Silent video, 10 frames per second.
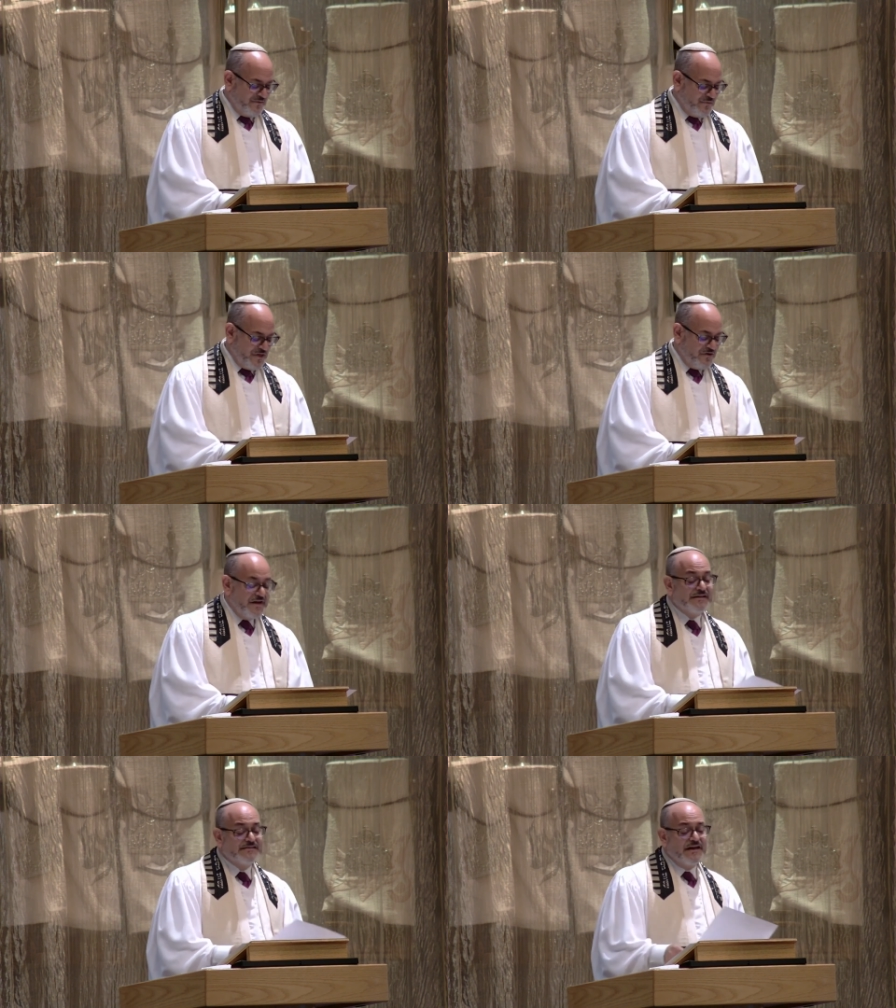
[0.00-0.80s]
whether it
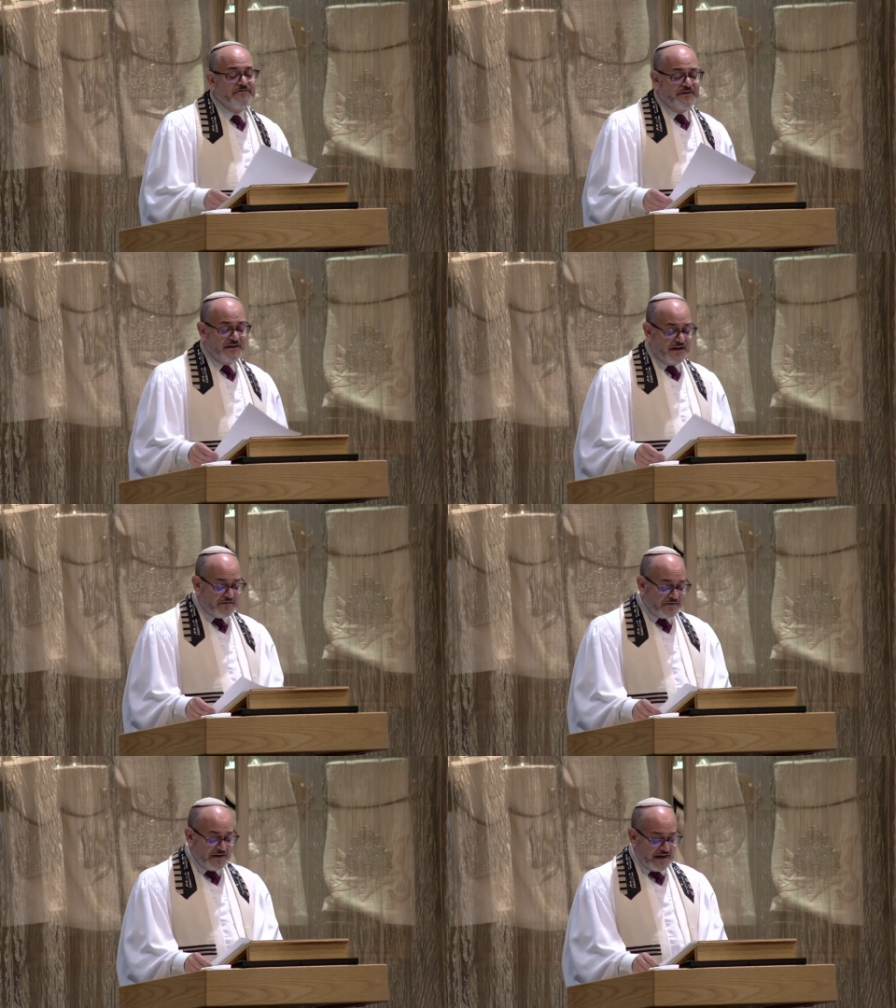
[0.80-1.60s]
is a, fi- a
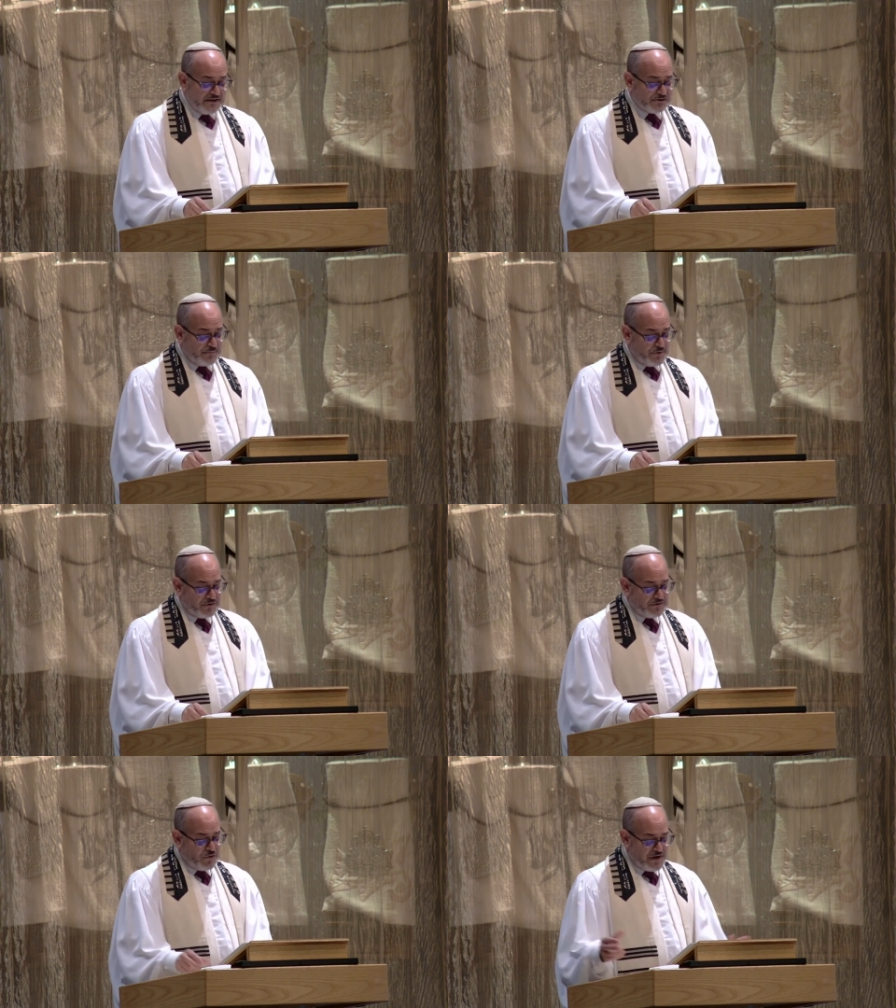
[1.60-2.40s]
financial
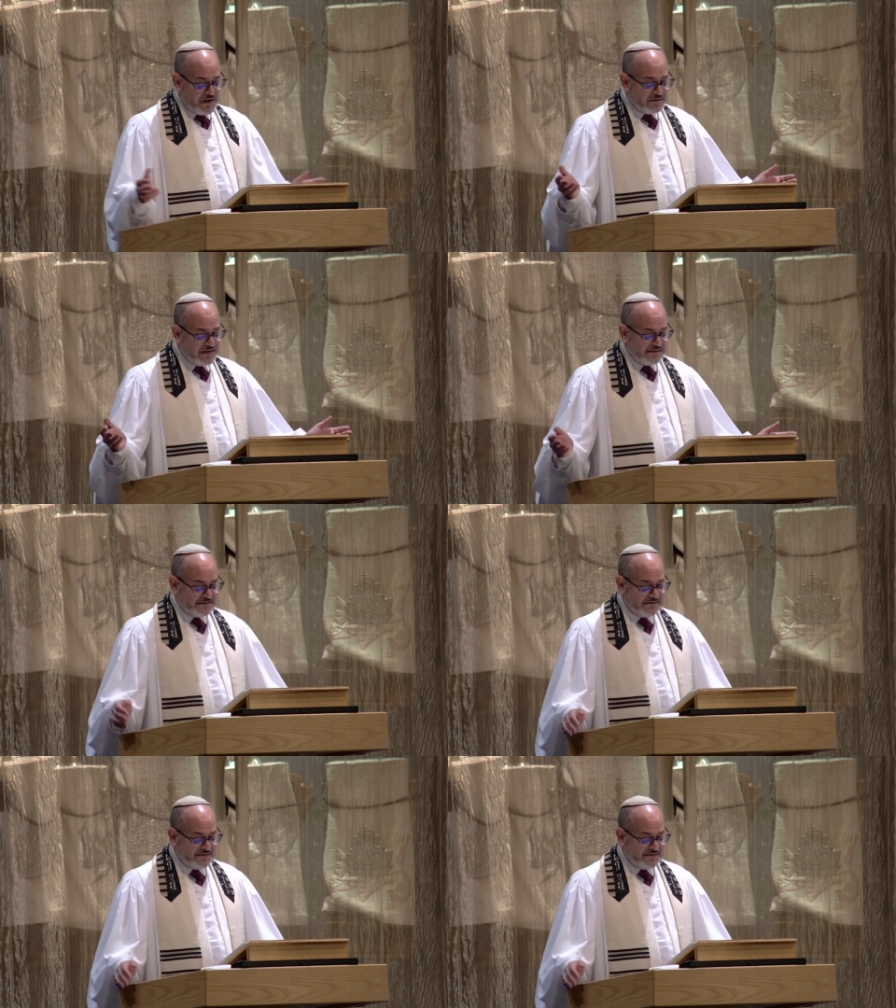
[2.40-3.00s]
burden or an illness.